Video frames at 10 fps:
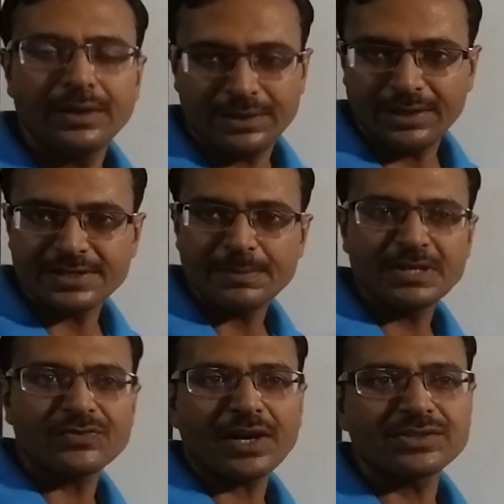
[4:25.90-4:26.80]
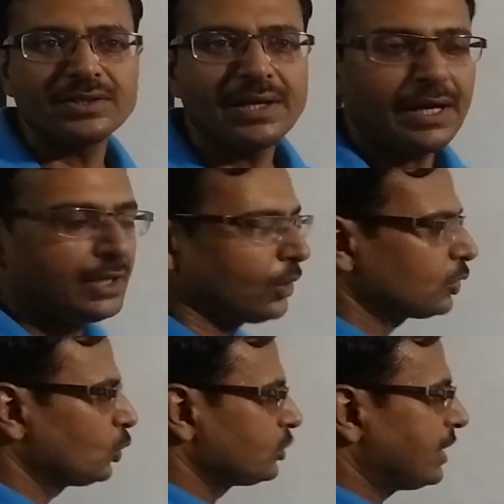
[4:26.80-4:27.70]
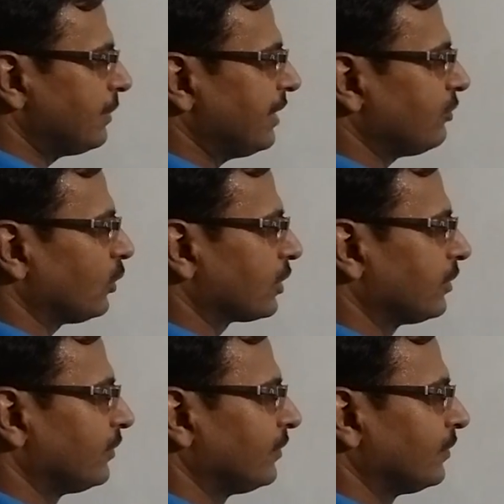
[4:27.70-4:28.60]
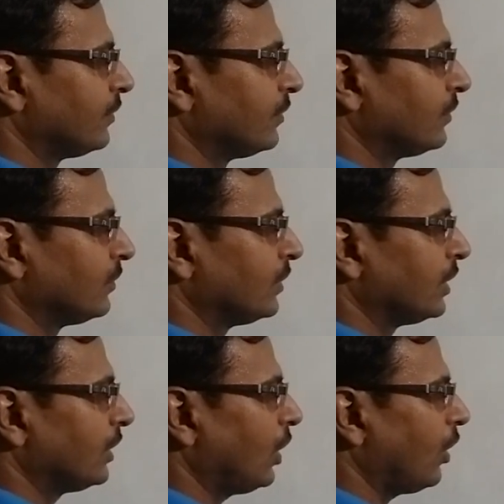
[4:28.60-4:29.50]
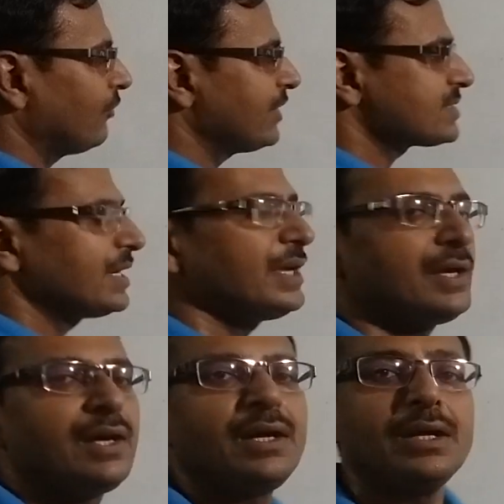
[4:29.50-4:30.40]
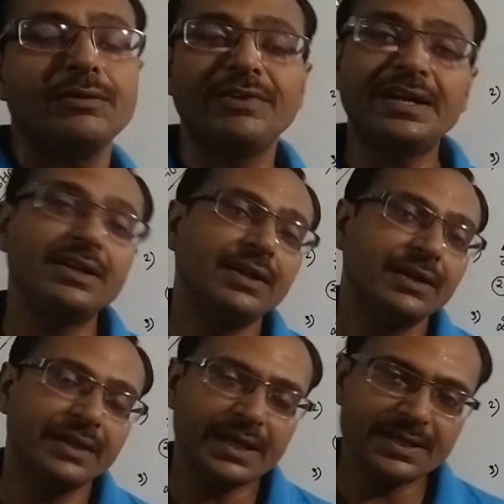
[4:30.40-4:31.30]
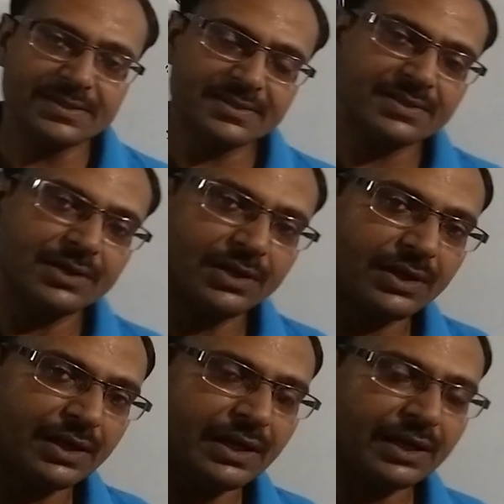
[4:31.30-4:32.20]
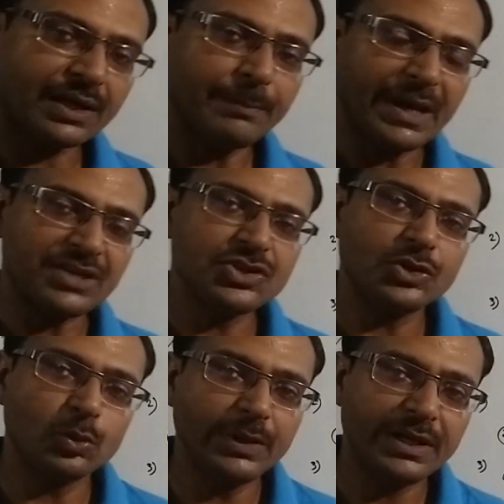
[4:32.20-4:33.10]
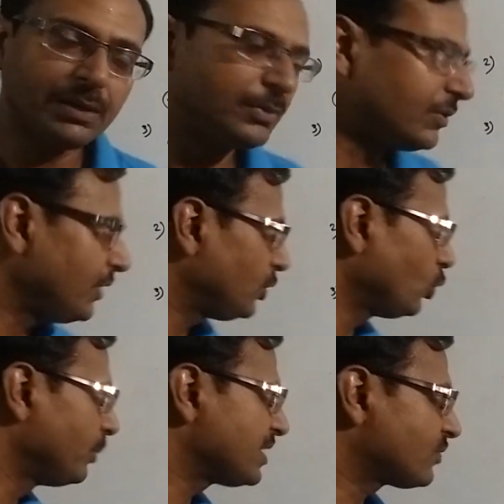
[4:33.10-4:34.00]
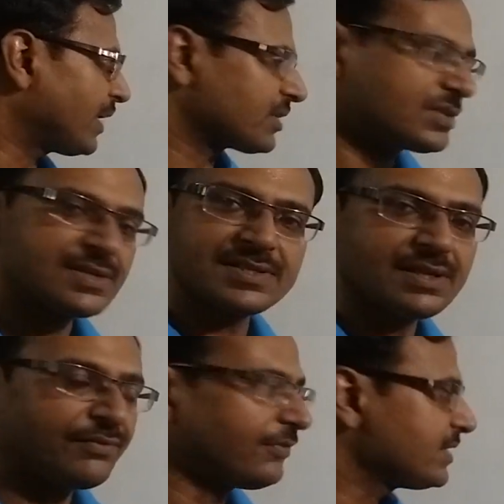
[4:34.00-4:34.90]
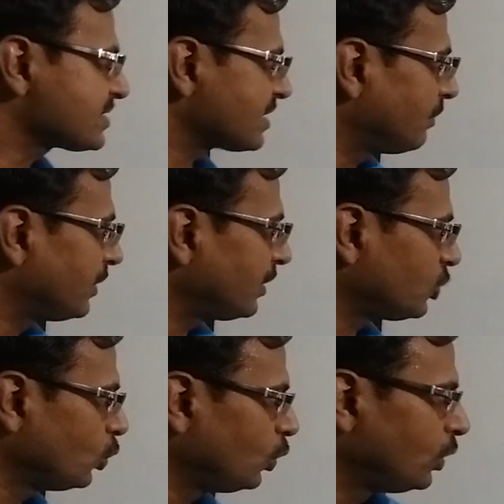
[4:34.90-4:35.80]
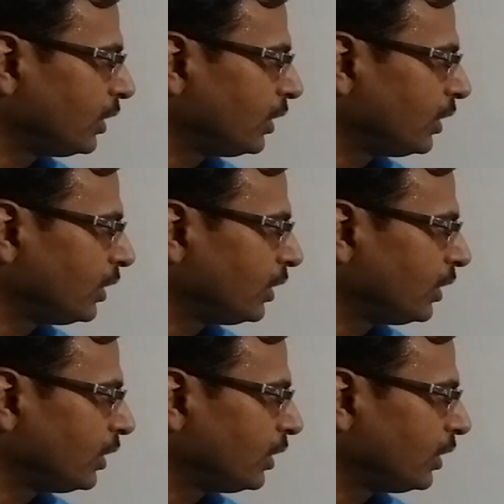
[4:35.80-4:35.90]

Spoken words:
It is a mixed fraction, and now 2 3 by 4. Now obviously when there is a comparison to be done between two mixed fractions, the first number 2